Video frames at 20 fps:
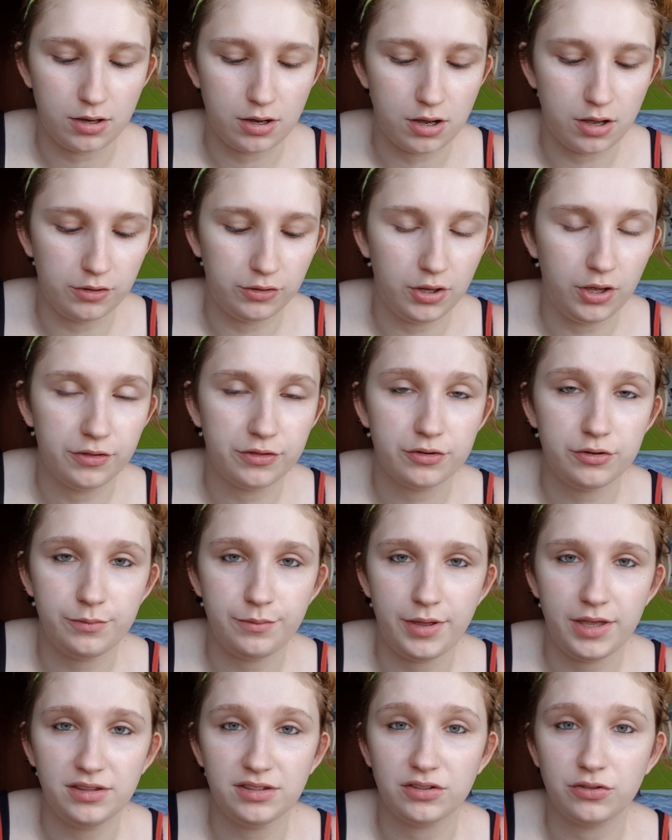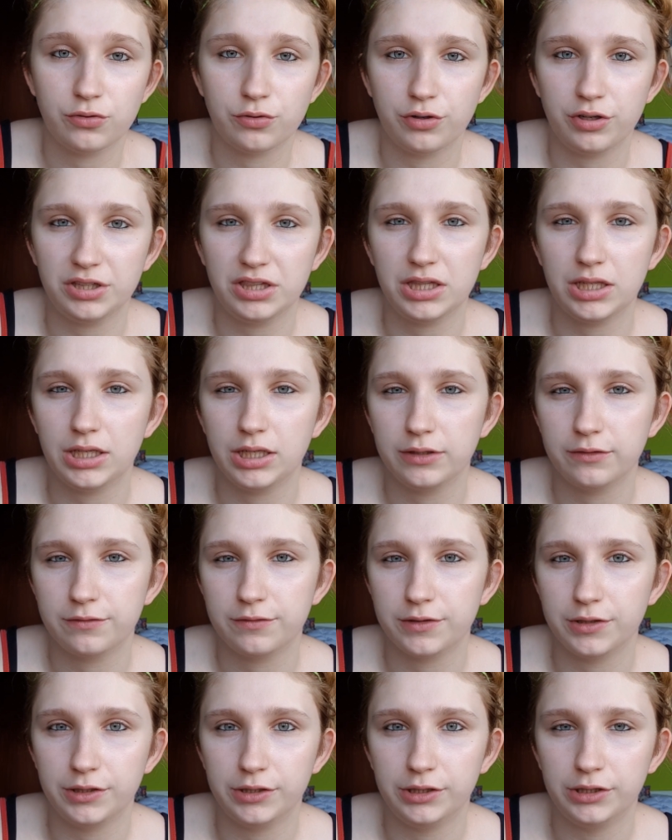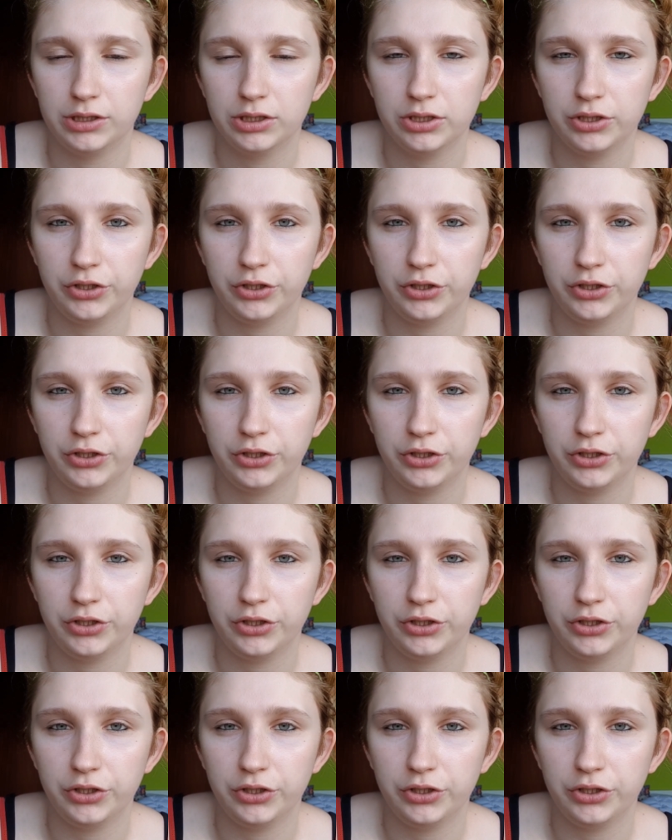another mandatory thing for